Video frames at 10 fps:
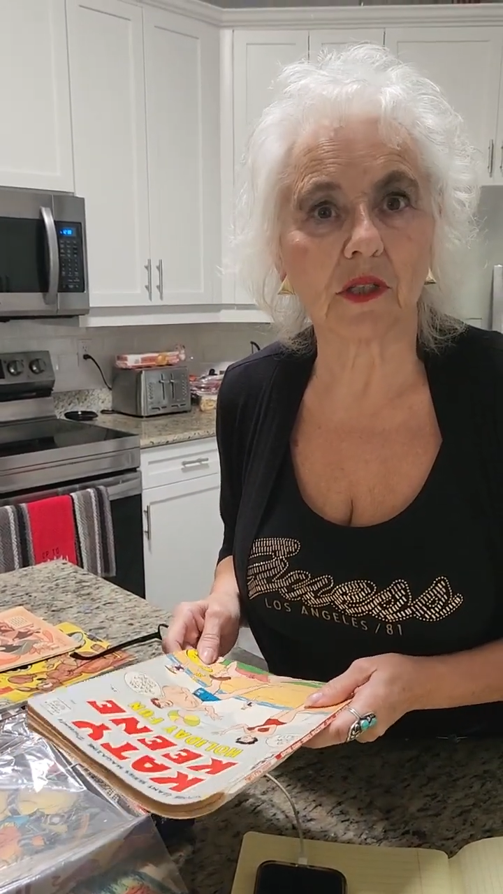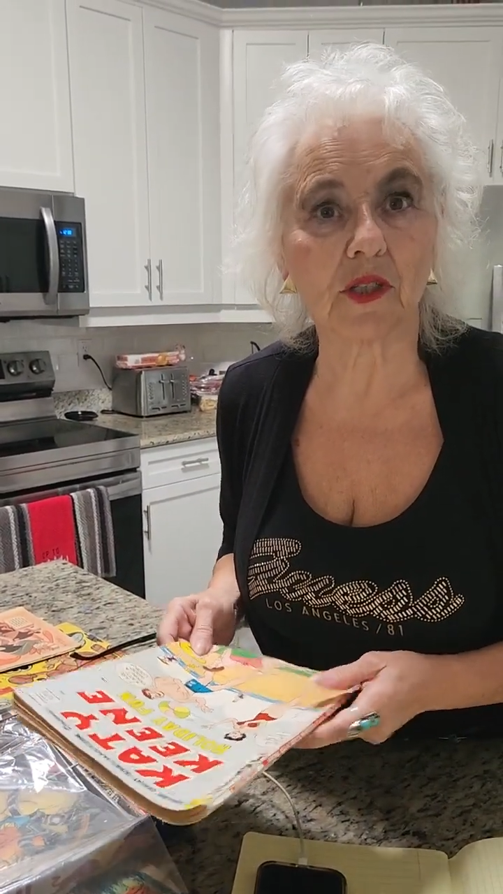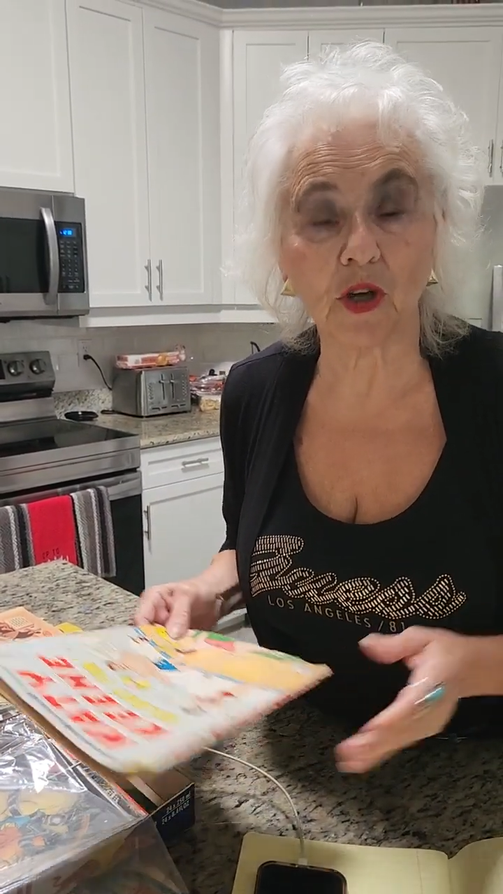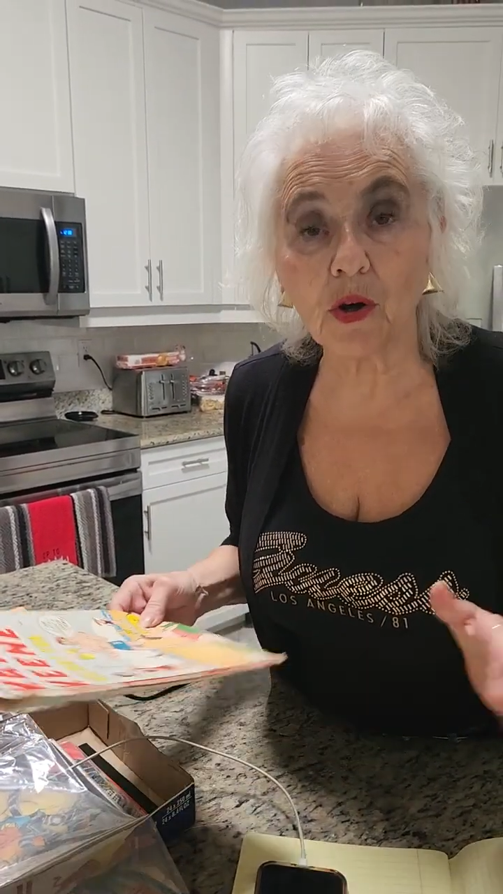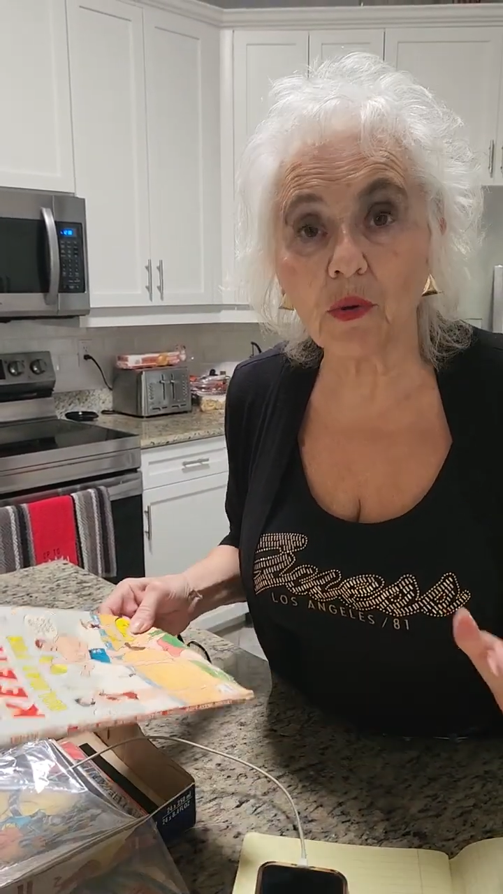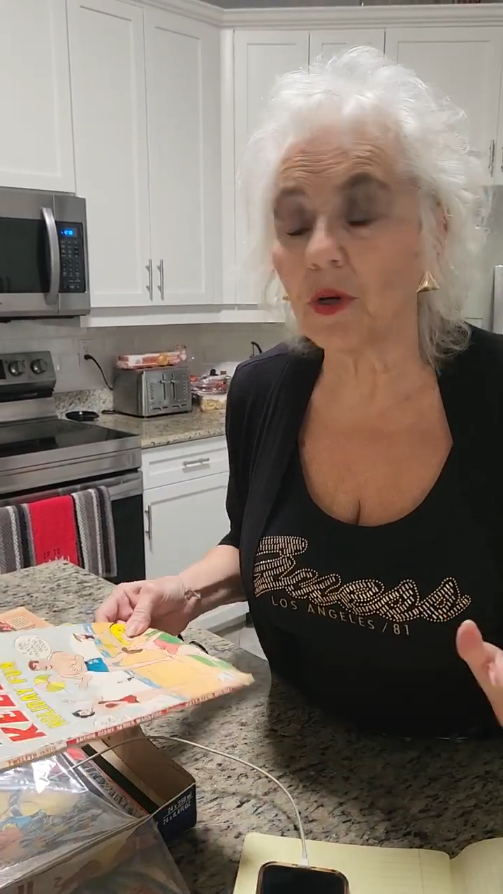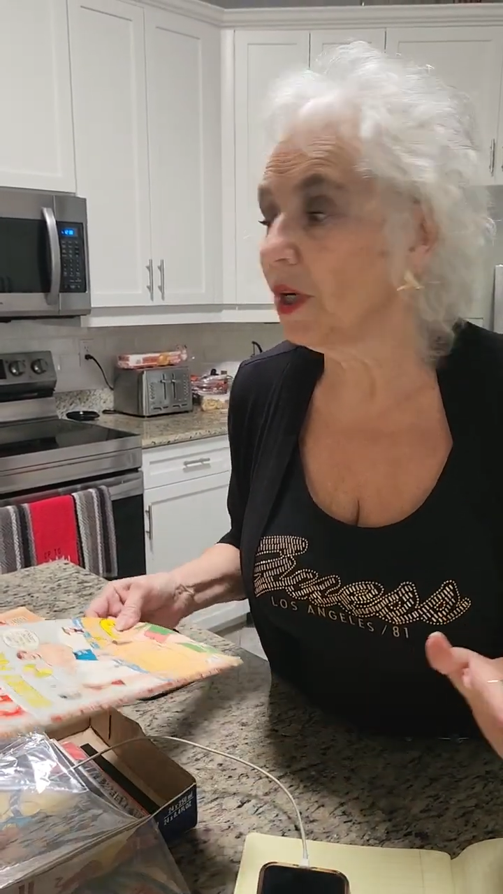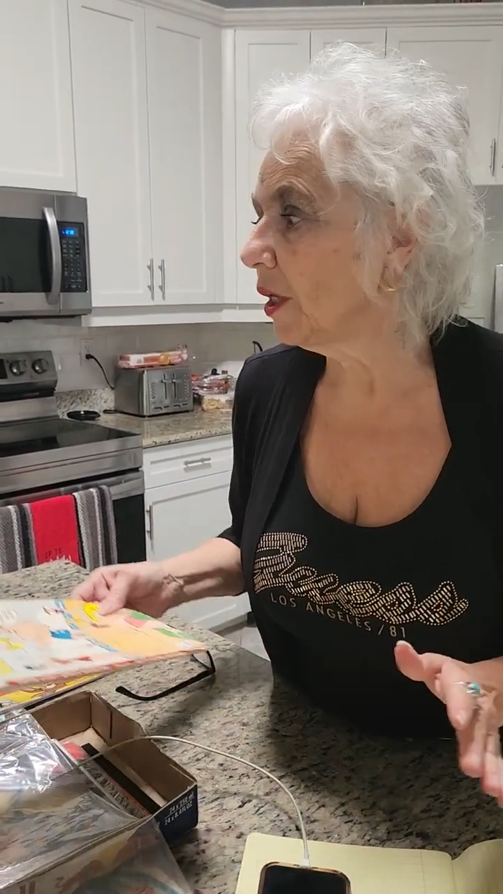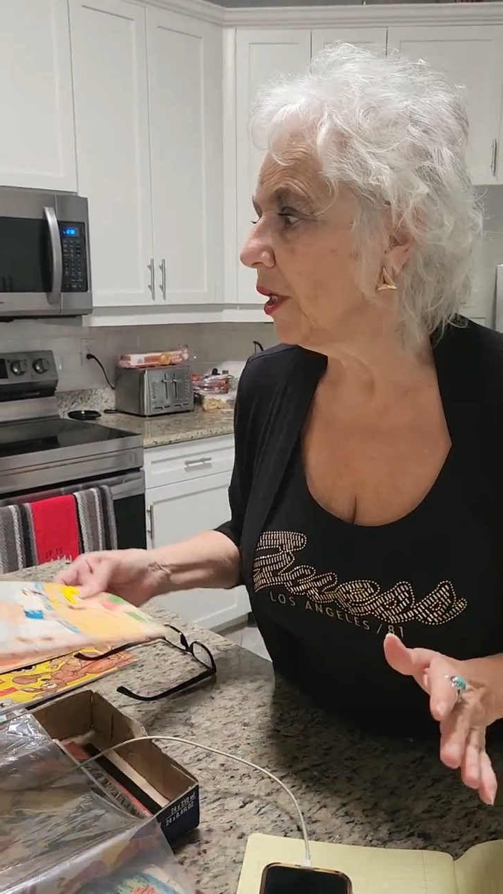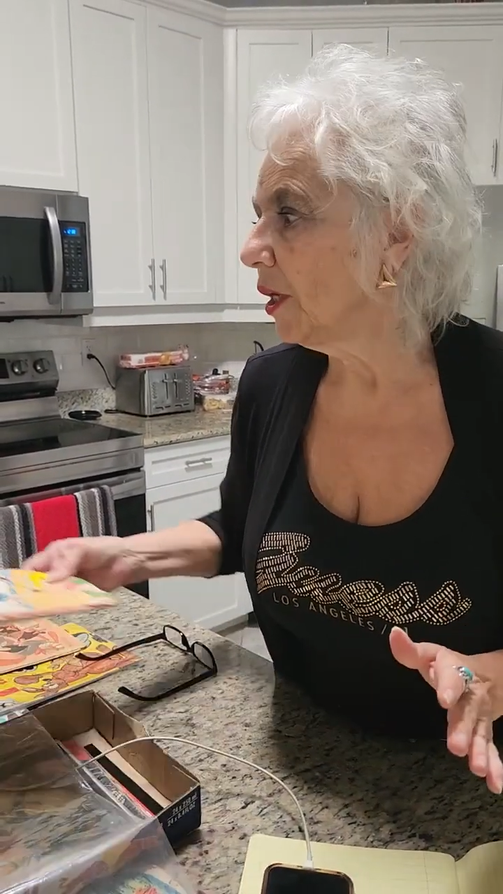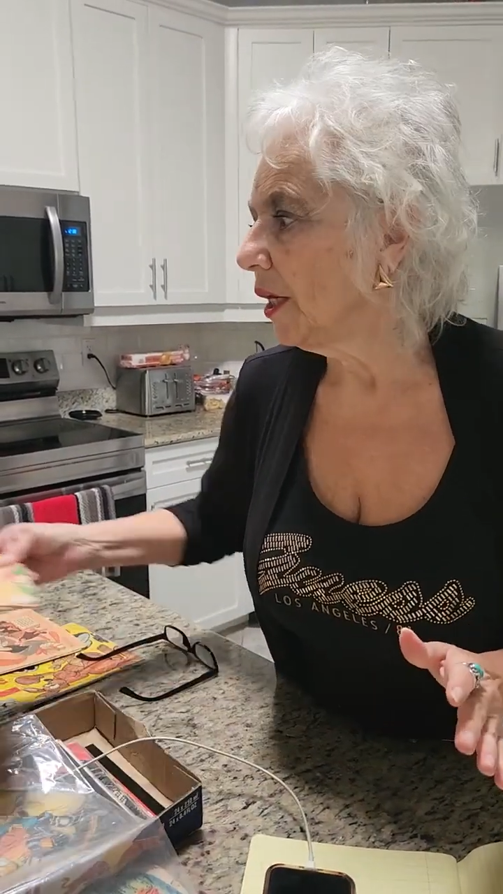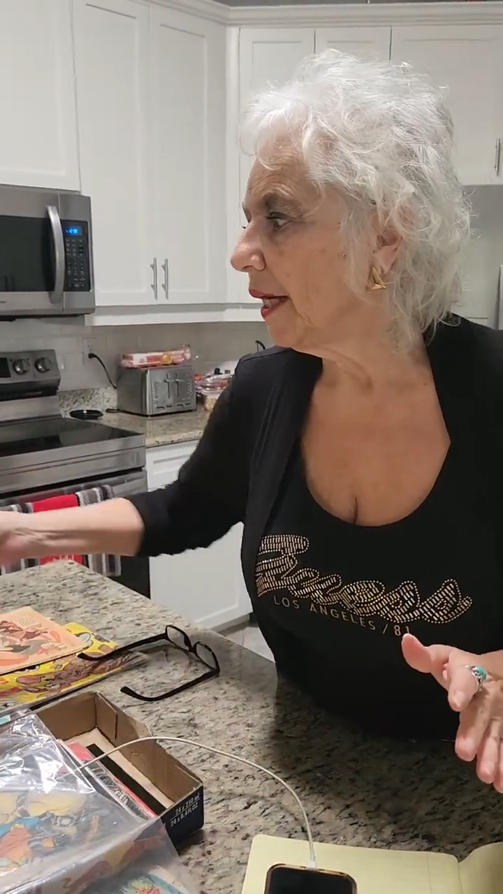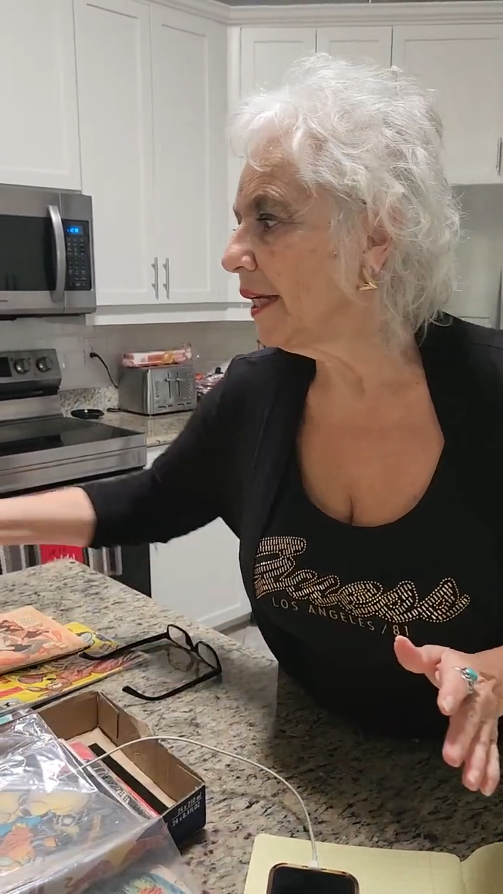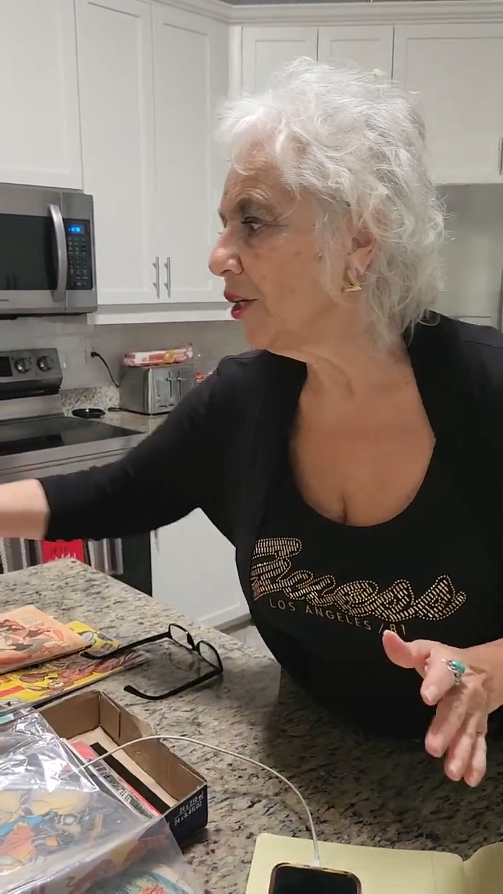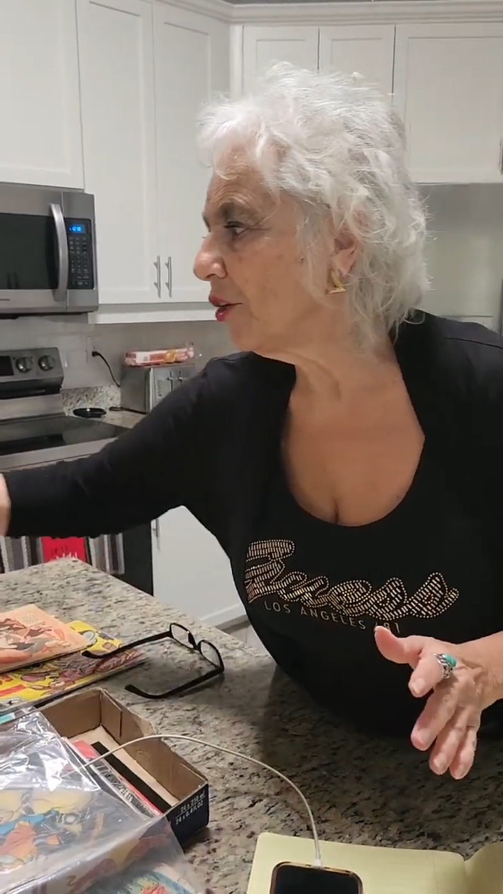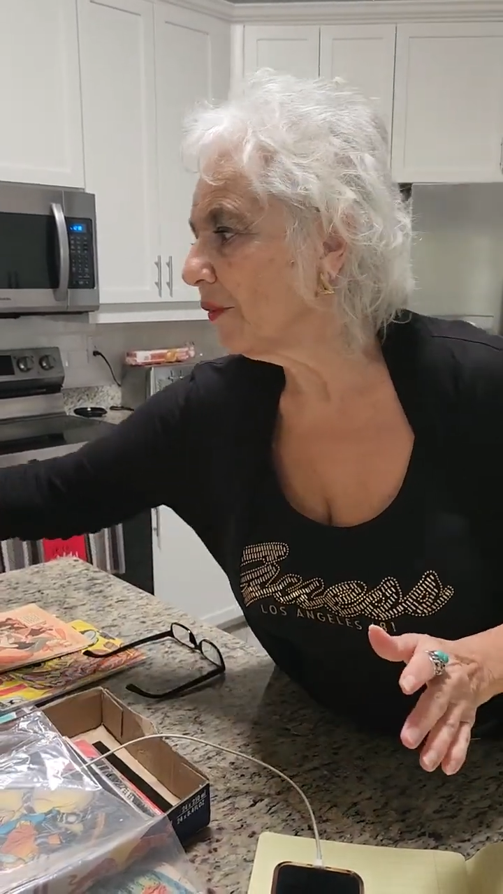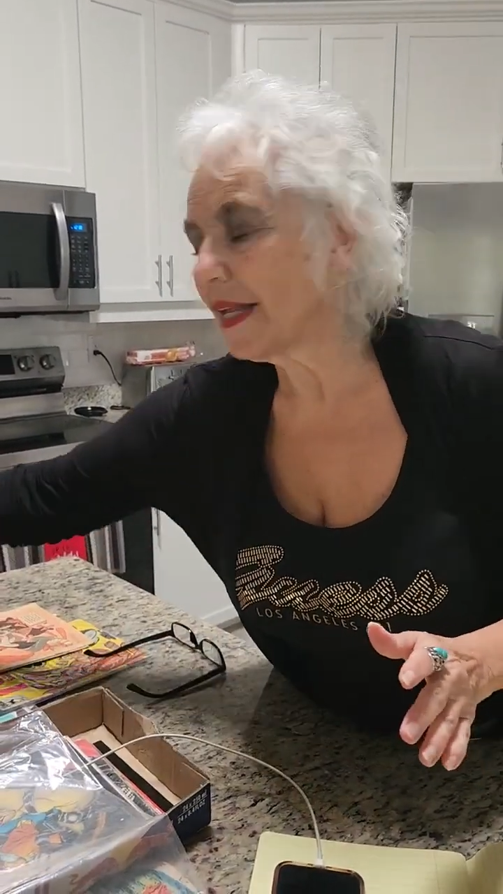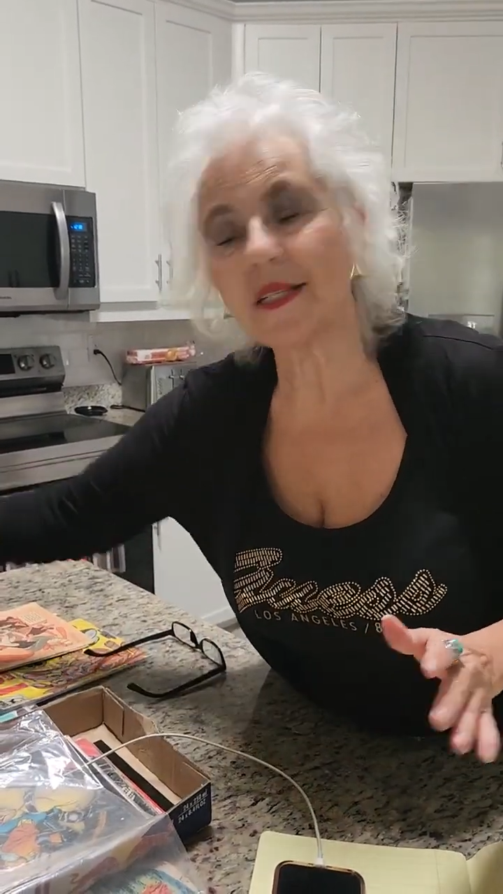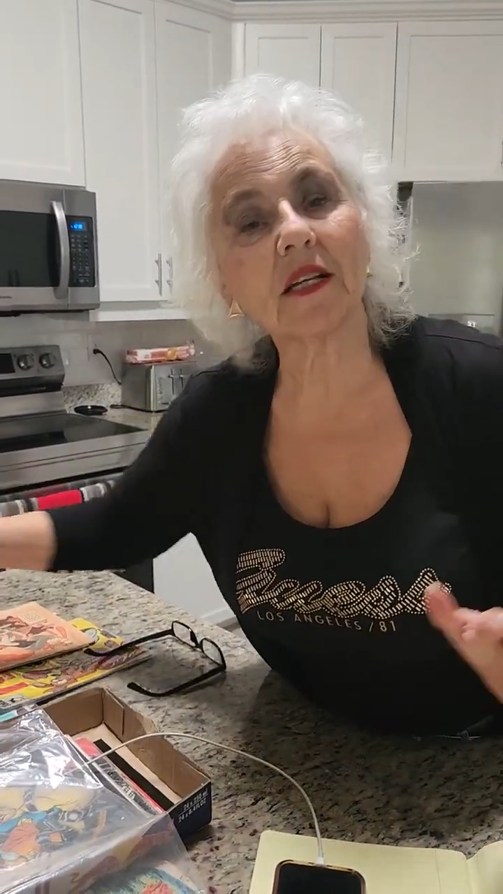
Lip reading: So, that